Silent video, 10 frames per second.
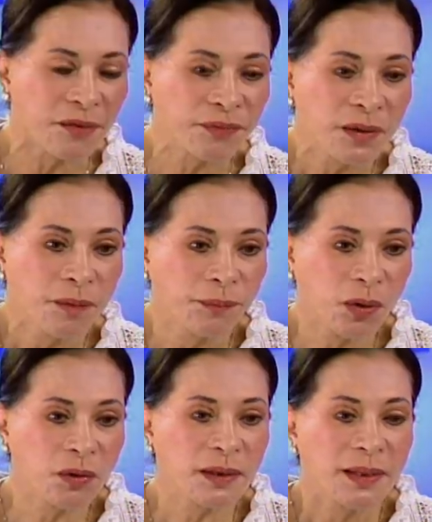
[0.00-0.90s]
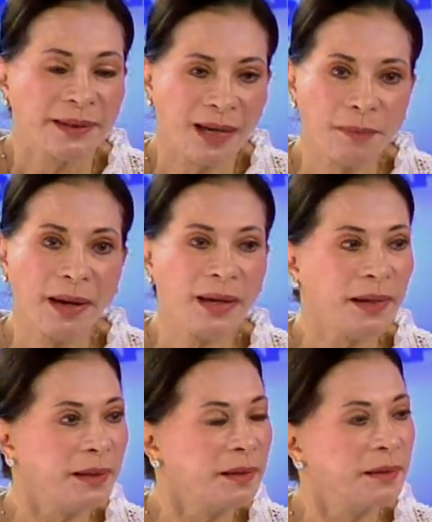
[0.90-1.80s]
F me. broke. But they must have
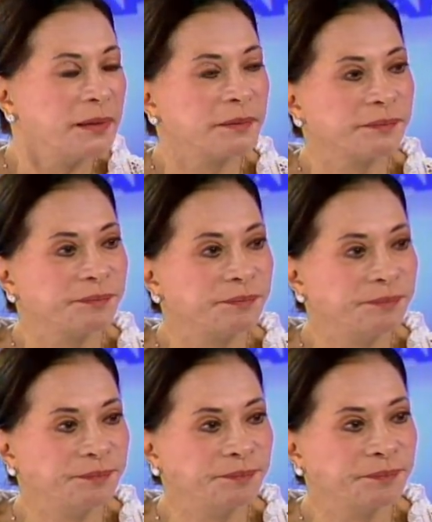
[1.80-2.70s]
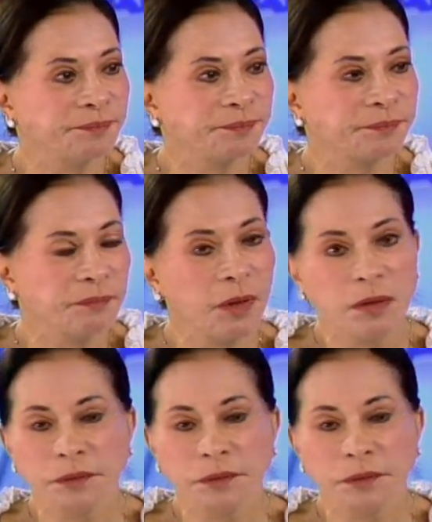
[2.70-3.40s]
been very rabid then. Mm-hmm. No.